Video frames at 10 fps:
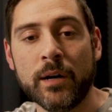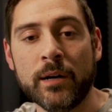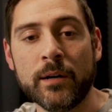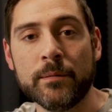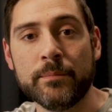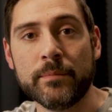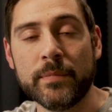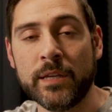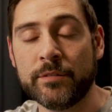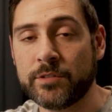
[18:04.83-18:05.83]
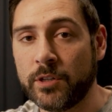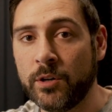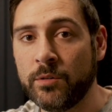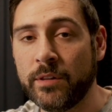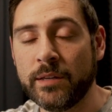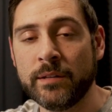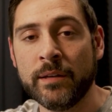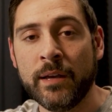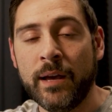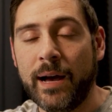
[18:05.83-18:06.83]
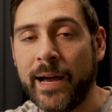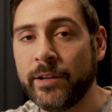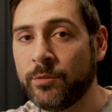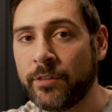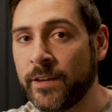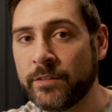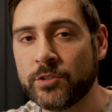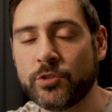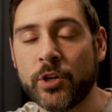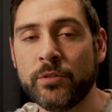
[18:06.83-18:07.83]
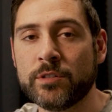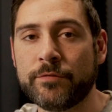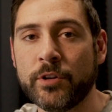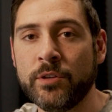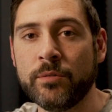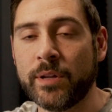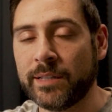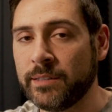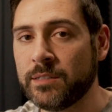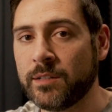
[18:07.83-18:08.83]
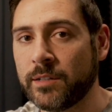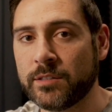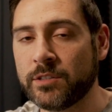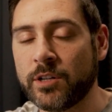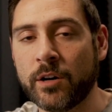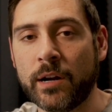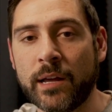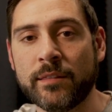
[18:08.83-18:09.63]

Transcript: If so, then I don't think this drone is for you, and at least not to start.